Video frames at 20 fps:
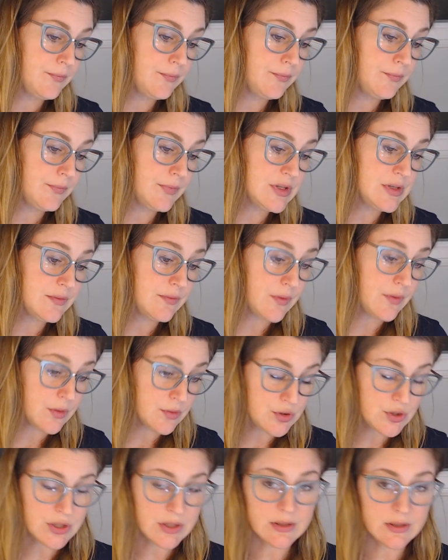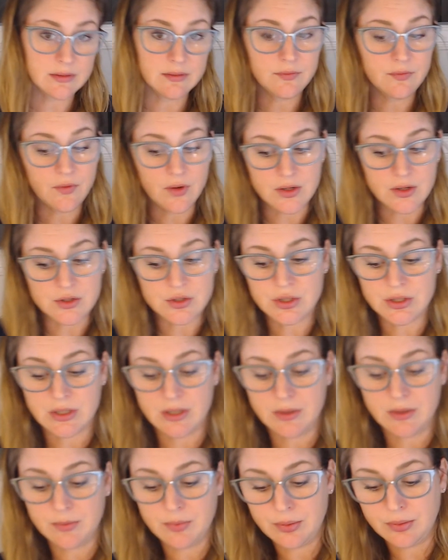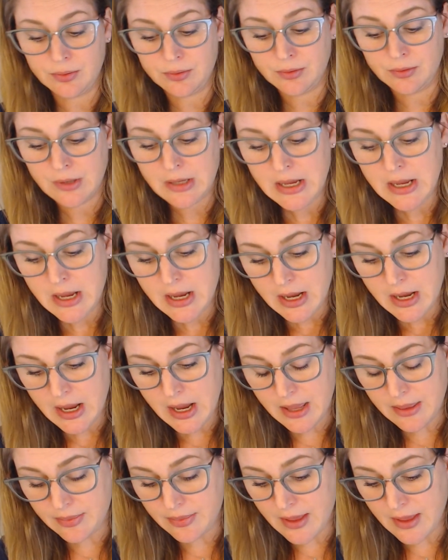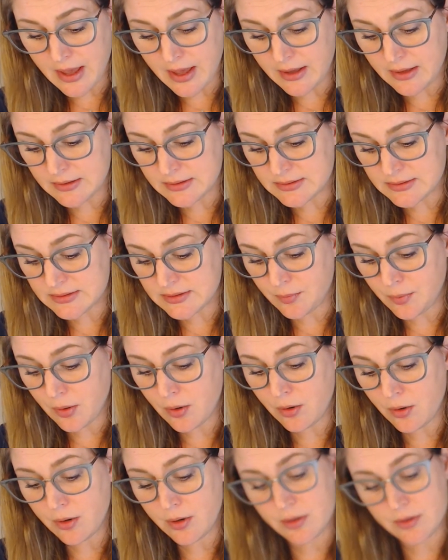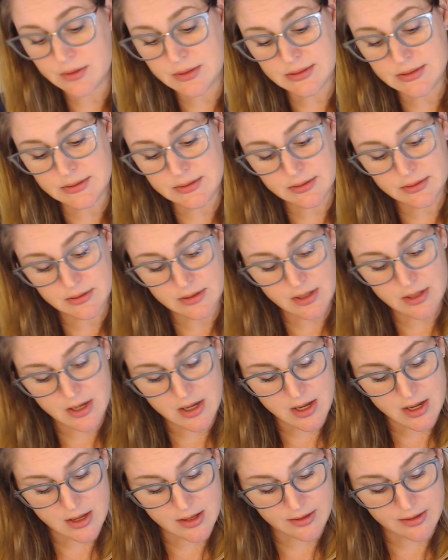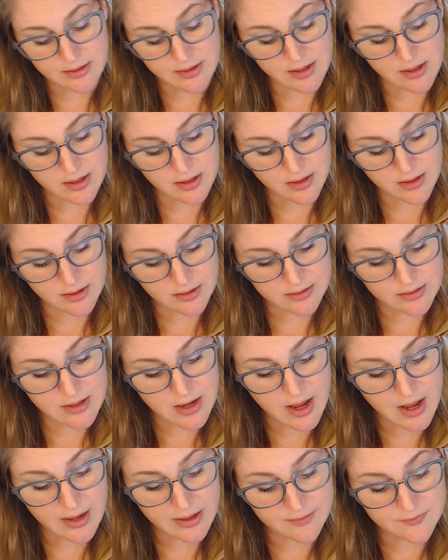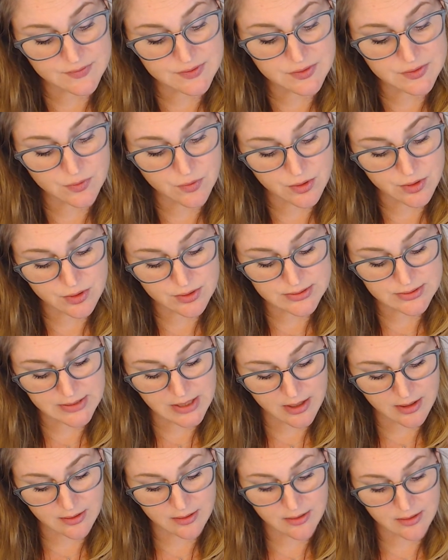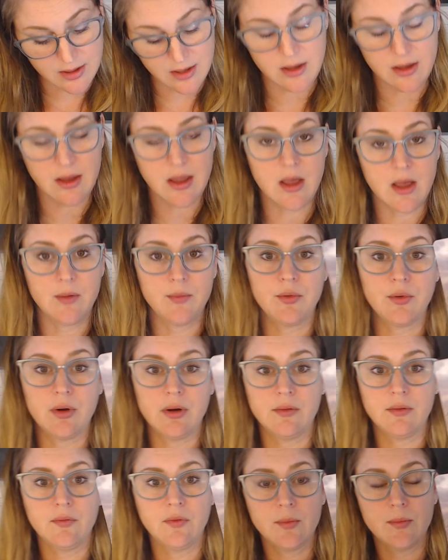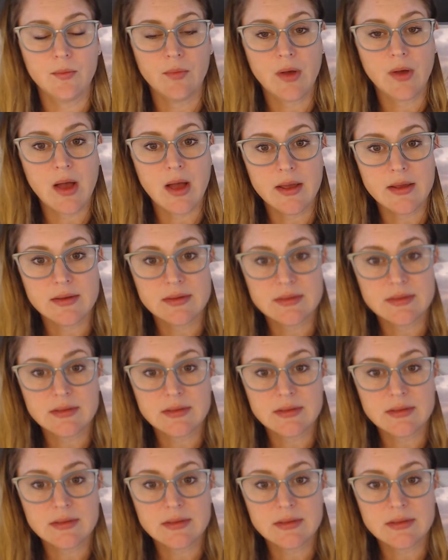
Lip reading: devotion, friendship, and that supports the Knight of Swords and the Emperor from behind.